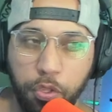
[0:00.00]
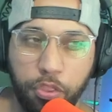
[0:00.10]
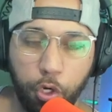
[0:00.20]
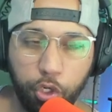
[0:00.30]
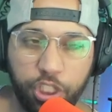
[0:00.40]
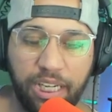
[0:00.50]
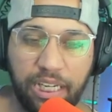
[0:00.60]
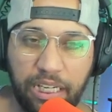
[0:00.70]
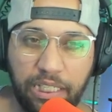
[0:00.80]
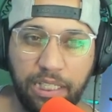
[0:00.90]

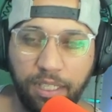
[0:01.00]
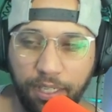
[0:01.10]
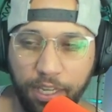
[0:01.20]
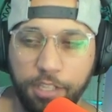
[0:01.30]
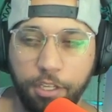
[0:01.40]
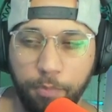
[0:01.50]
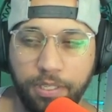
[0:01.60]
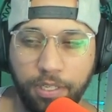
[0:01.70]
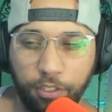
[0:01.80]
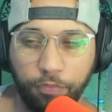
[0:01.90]
13, he's gonna be
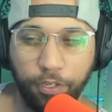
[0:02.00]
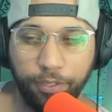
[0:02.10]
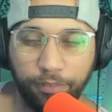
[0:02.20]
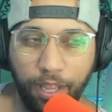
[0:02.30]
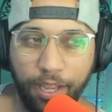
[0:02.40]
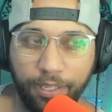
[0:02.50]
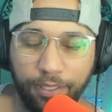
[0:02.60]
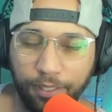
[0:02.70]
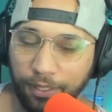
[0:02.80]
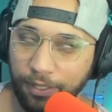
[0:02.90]
six foot. Like,
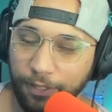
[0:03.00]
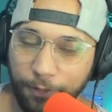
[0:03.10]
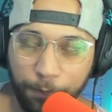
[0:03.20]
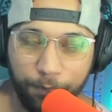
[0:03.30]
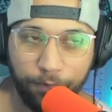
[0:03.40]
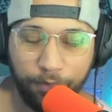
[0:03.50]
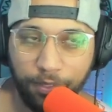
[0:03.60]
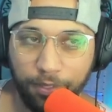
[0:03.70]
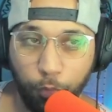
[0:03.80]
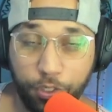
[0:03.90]

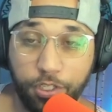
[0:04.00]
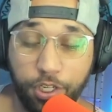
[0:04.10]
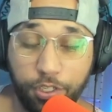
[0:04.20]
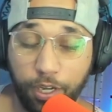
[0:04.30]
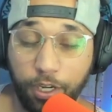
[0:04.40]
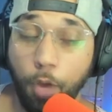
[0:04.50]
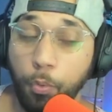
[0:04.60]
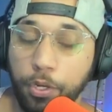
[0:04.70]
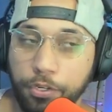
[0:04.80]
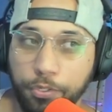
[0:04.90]
which is just like a couple
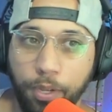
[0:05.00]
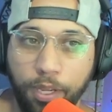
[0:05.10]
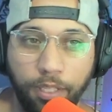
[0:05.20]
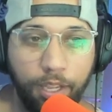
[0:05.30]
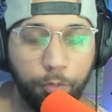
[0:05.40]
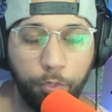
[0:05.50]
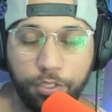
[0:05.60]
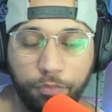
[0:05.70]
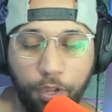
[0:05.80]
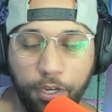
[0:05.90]
years away. Like, which
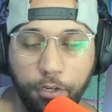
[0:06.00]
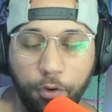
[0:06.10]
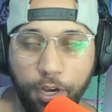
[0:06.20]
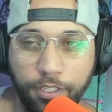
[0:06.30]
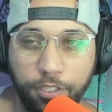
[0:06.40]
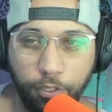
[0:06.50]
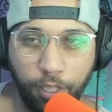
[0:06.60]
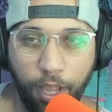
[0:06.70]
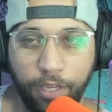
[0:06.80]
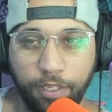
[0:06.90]
is fucking crazy. So
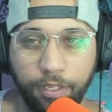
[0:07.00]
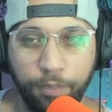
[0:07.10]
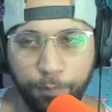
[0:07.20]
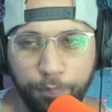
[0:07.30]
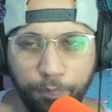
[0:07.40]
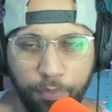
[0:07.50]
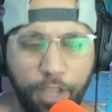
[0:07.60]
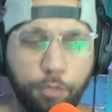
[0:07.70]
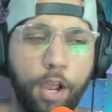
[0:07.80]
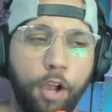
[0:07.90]
like,
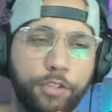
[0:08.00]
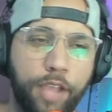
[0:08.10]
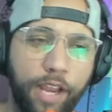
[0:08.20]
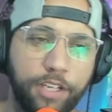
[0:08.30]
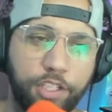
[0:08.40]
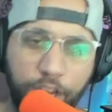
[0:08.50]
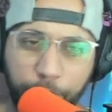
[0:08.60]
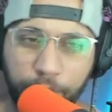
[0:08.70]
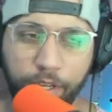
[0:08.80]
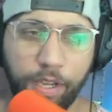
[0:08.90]
that's why I also gotta get in shape
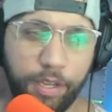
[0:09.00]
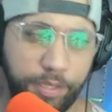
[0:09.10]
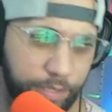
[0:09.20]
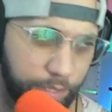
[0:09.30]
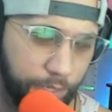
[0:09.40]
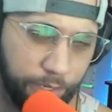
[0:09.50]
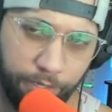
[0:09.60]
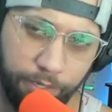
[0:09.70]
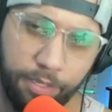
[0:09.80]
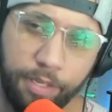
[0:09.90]
because
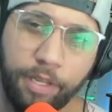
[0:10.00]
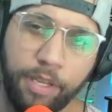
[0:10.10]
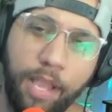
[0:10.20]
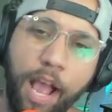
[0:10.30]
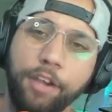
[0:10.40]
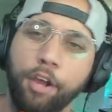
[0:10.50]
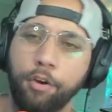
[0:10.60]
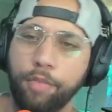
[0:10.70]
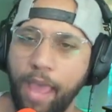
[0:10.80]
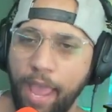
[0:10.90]
you gotta
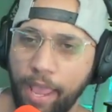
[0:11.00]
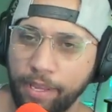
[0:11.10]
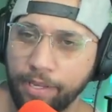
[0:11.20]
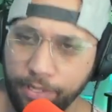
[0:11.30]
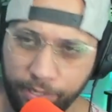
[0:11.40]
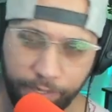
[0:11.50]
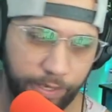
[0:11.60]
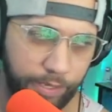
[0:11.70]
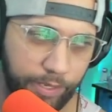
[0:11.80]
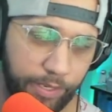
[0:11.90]
know that
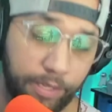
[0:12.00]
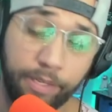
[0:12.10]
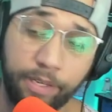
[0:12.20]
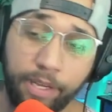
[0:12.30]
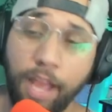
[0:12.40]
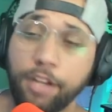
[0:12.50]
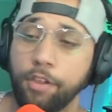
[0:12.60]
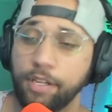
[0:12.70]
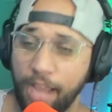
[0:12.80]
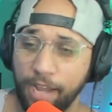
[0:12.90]
you gotta know
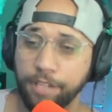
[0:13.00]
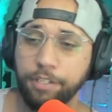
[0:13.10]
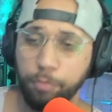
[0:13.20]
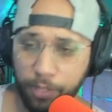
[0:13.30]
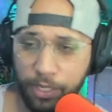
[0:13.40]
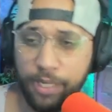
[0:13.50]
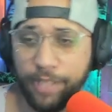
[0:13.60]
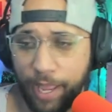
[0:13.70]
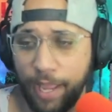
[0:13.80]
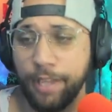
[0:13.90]
that daddy will still beat his
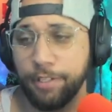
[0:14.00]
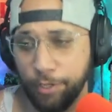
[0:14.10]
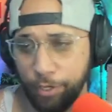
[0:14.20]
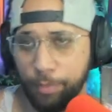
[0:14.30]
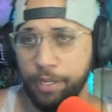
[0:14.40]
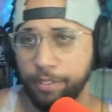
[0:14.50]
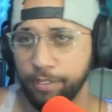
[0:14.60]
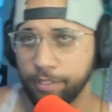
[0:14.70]
ass. You know what I mean?